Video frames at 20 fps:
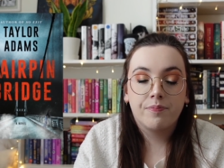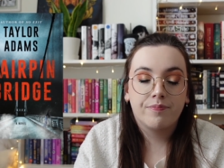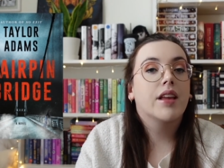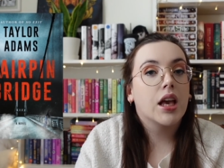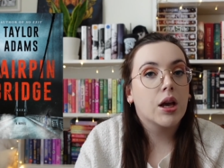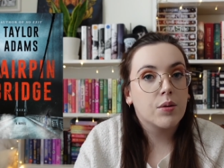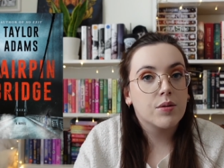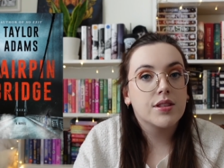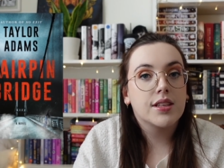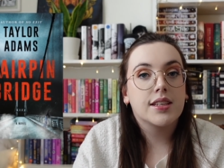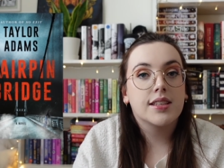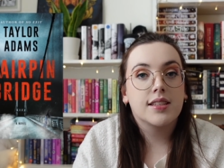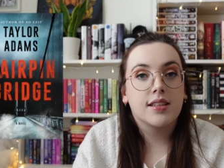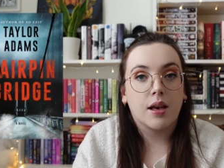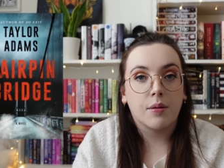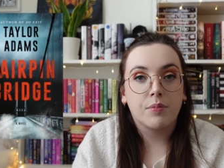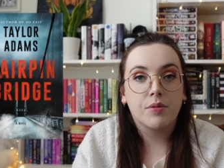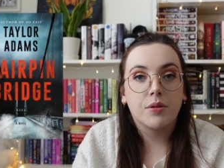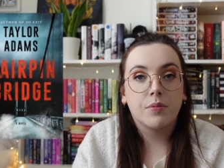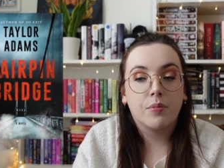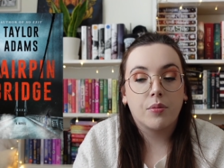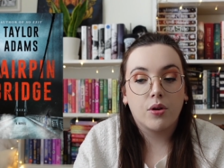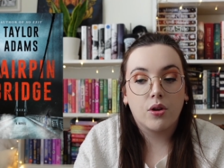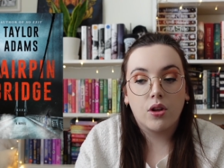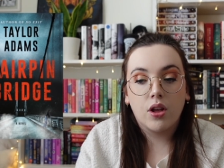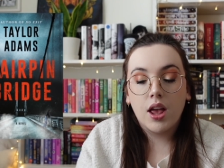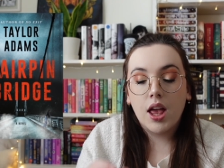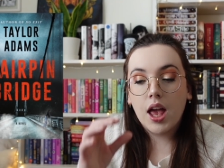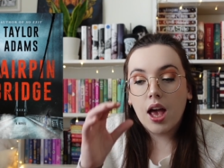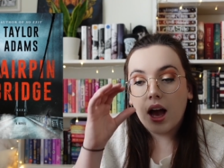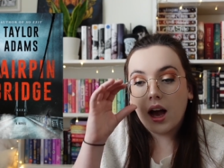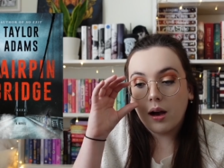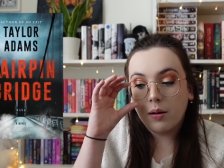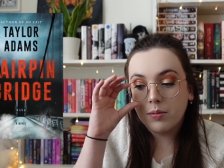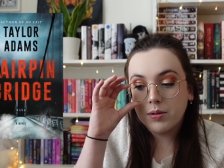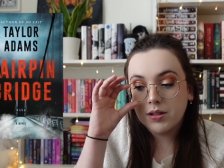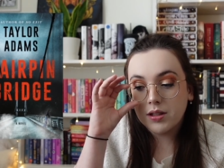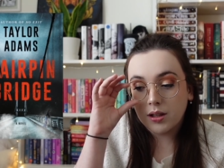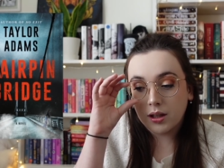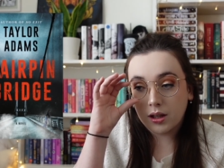it was acceptable. I
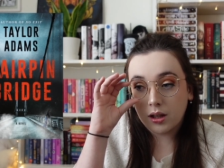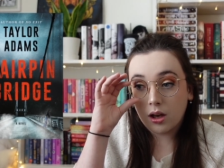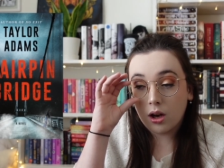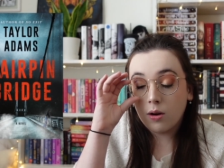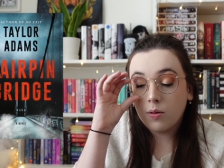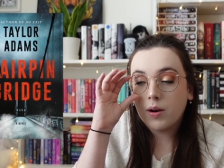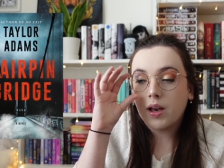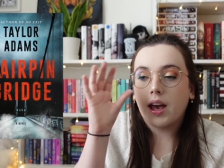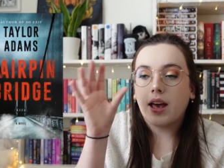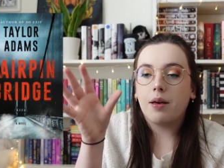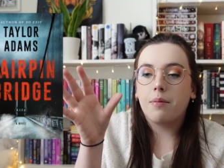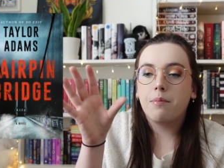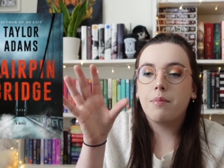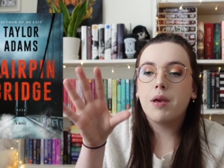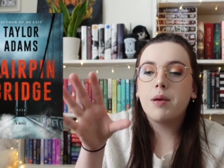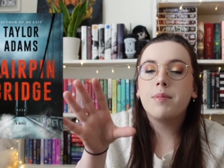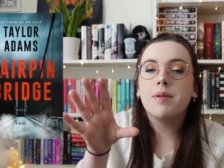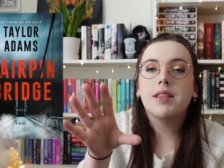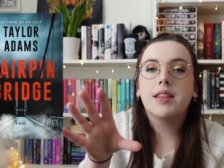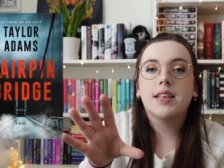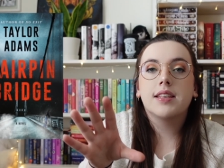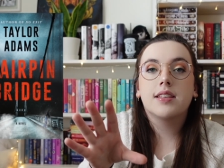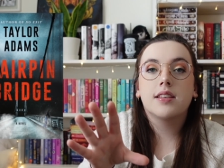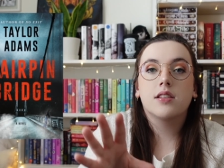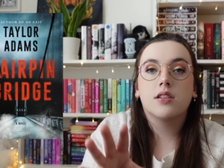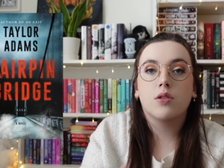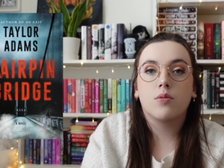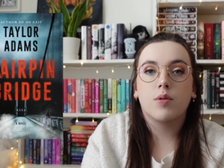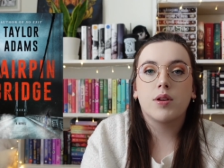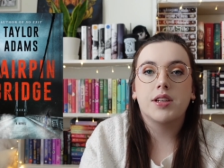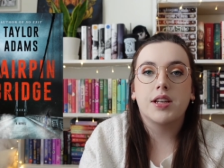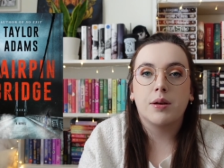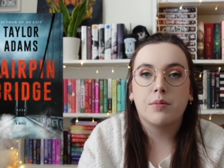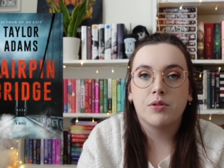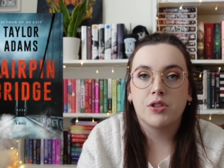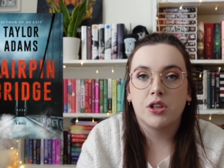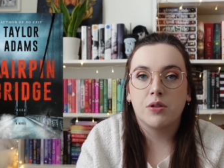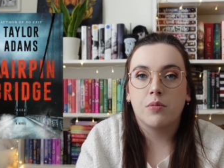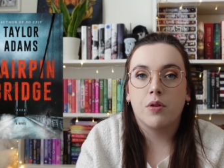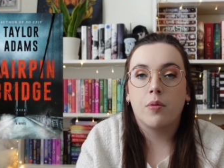was like, okay, maybe this is the
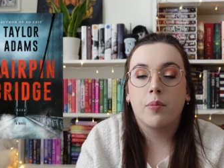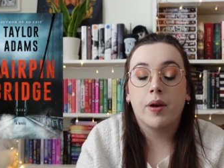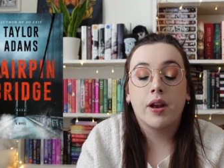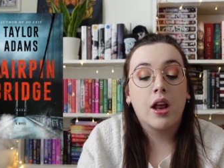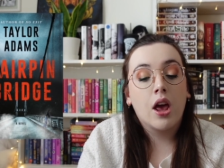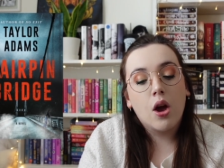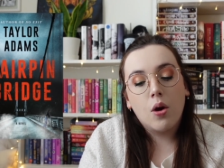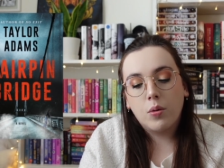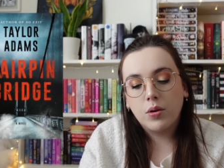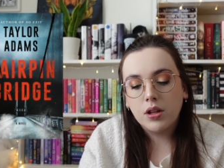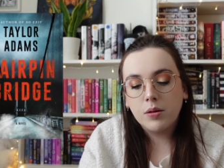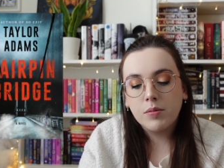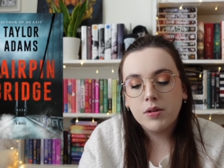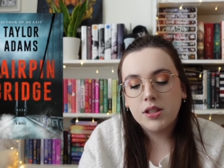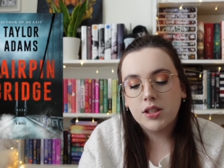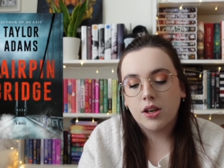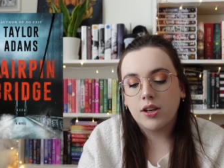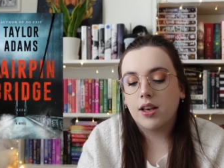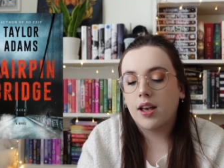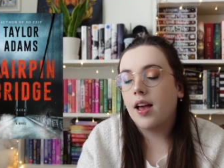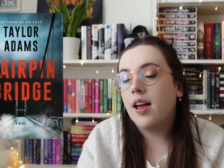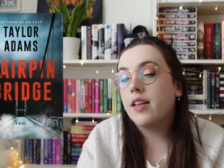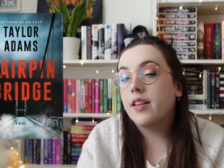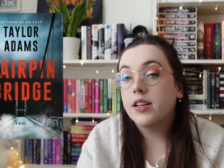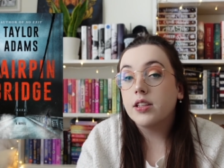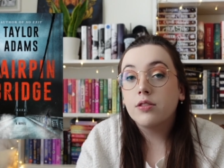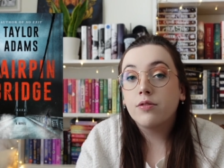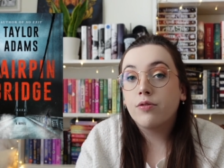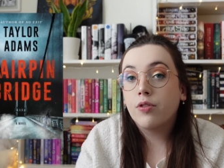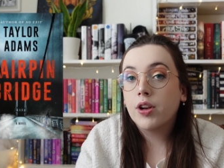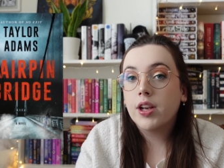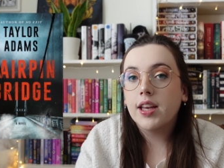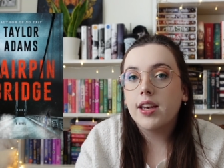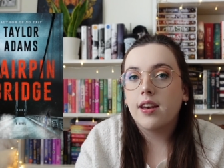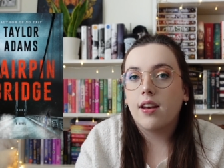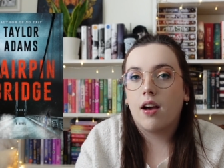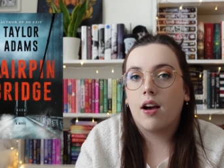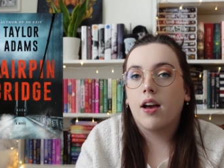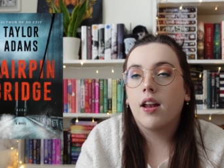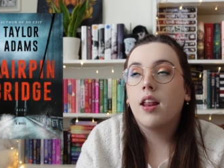redemption moment. Well, let me tell you, that's freaking
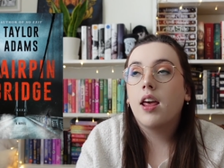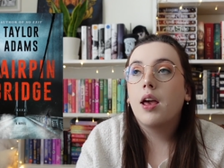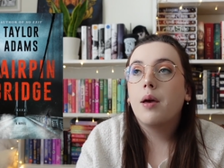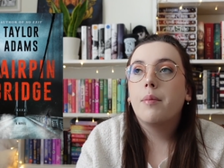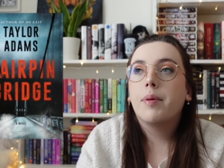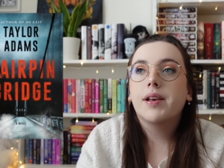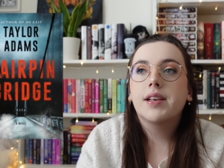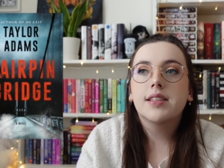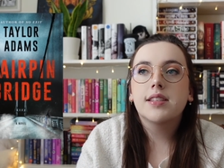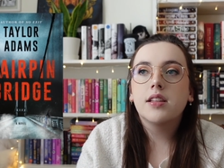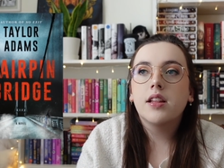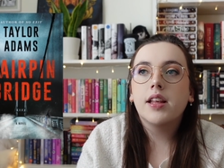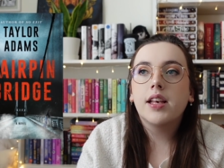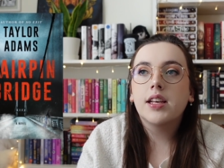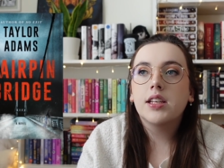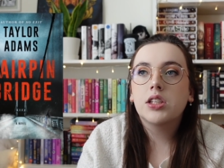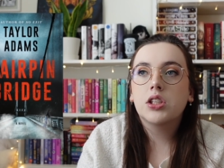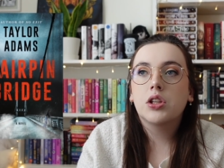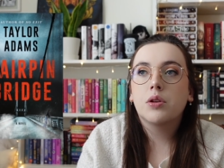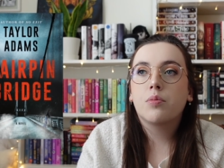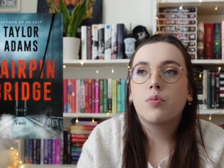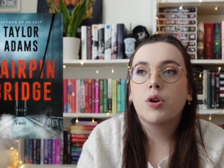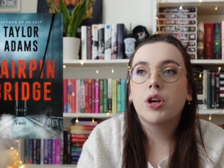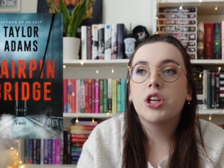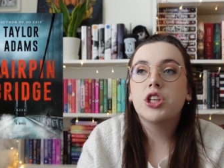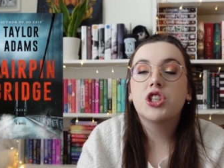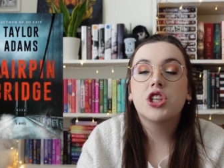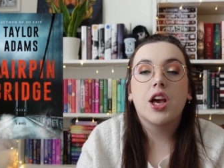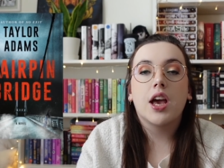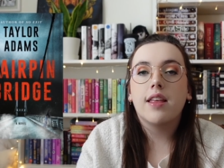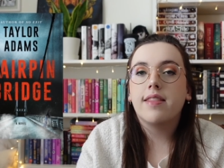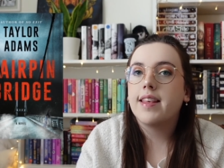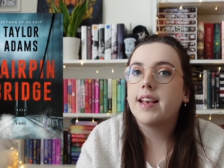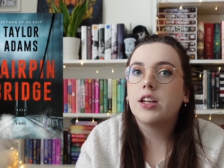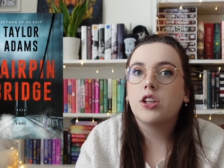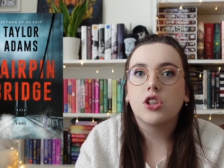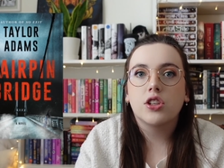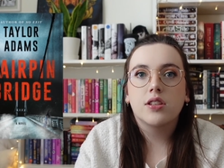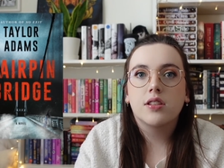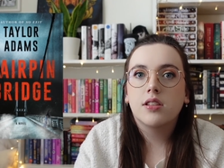not. Because then they get to the bridge and they
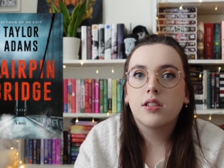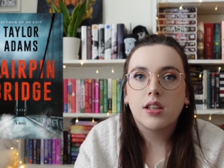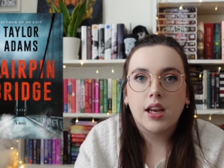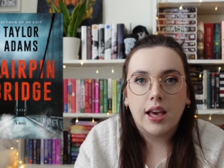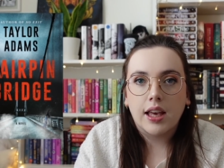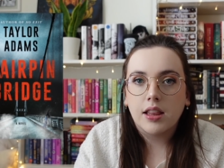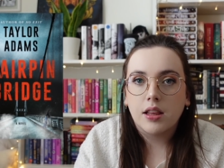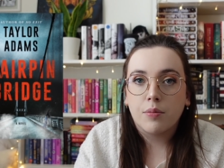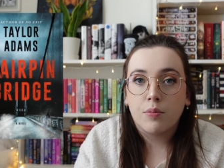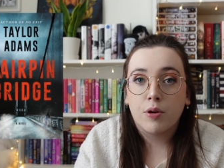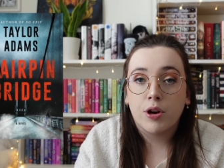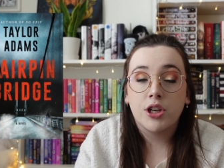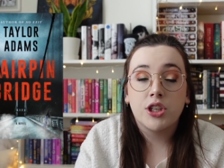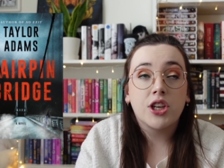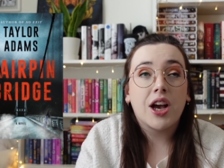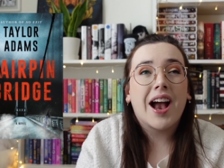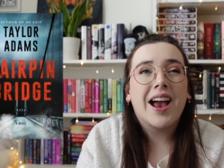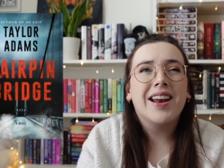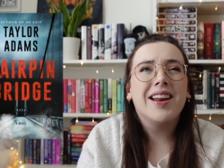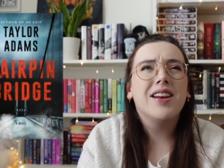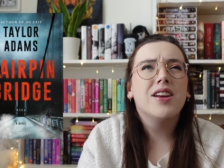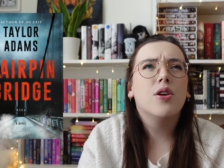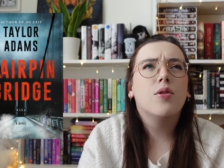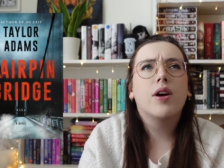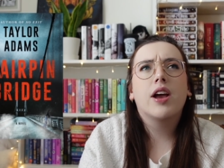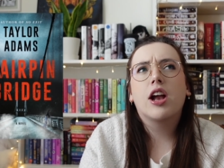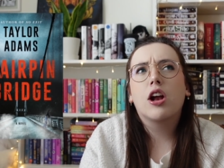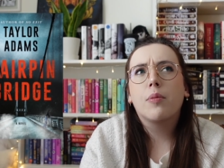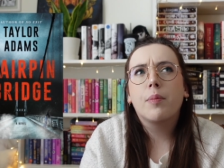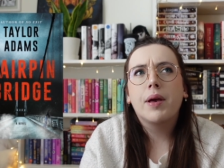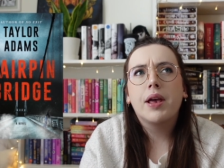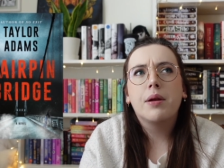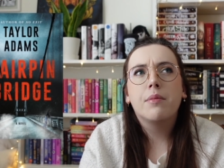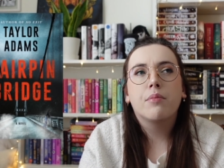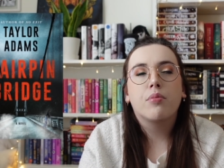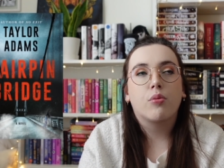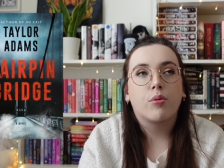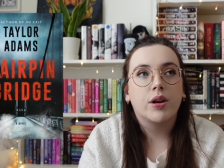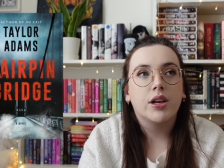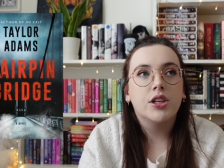just stay at the bridge. I didn't know hairpin
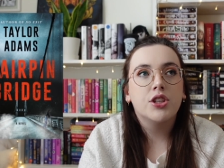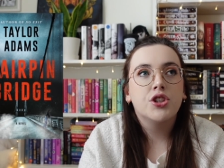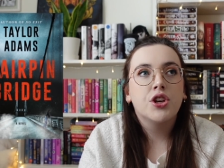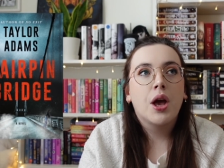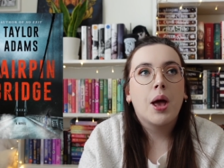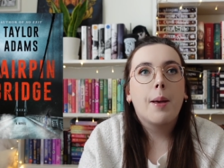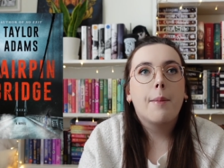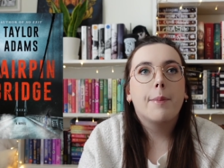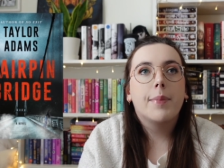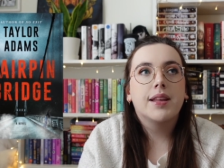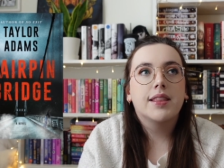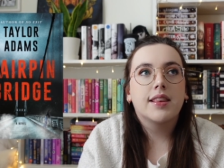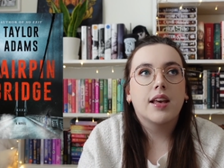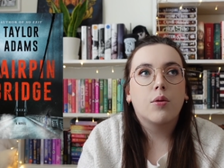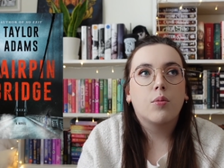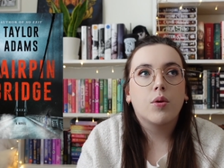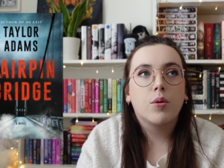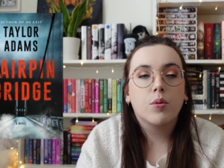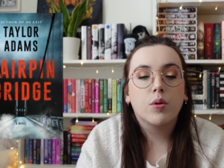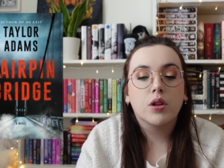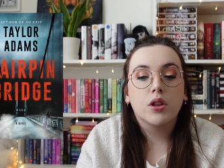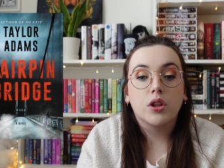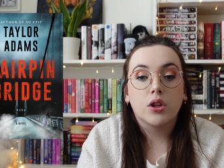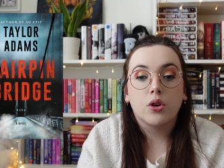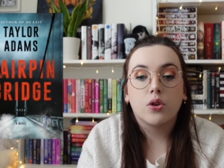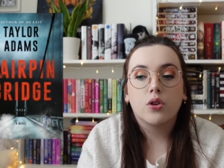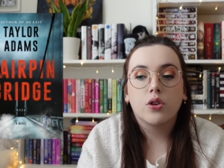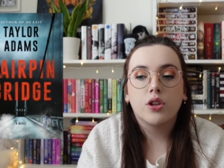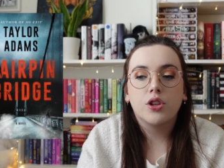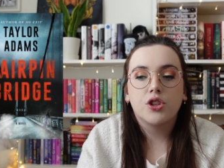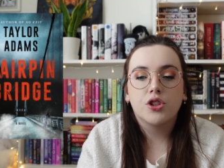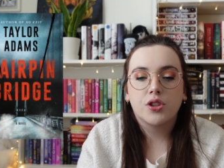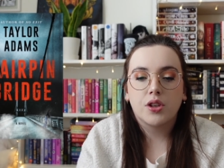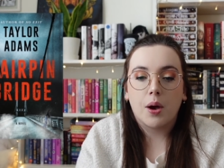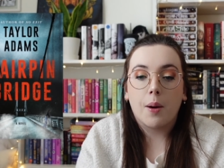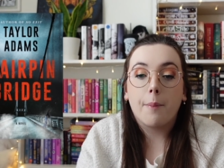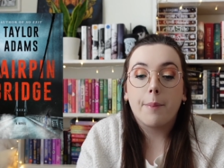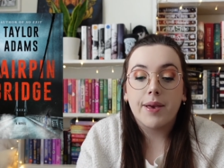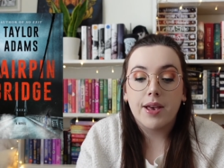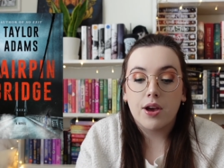bridge meant that we were literally just
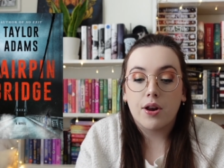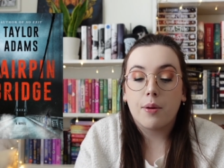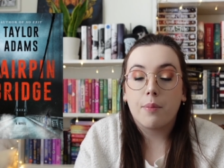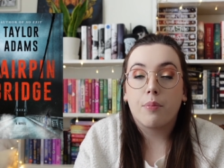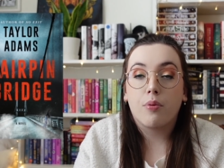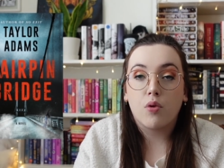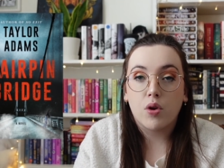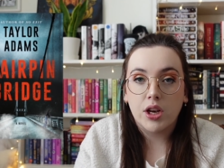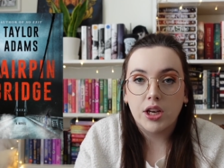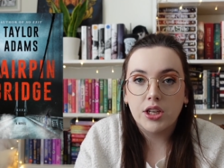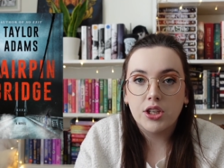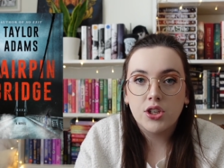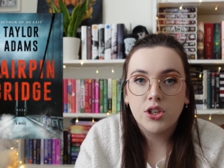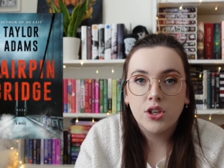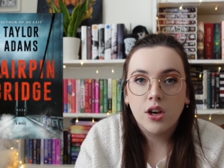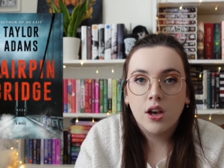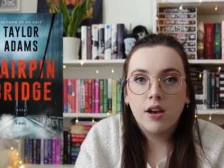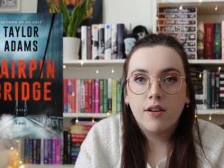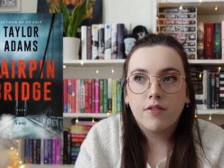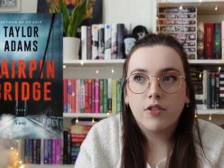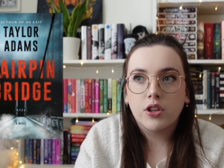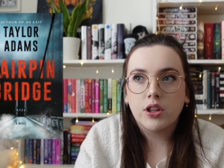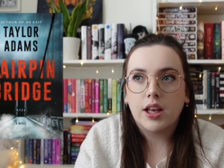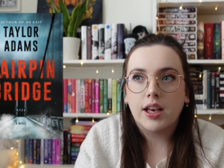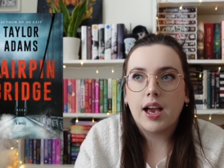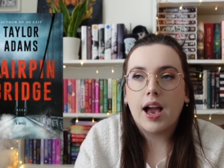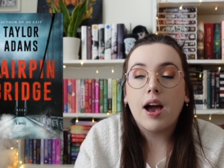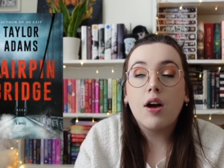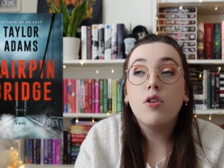gonna be on a bridge but like, I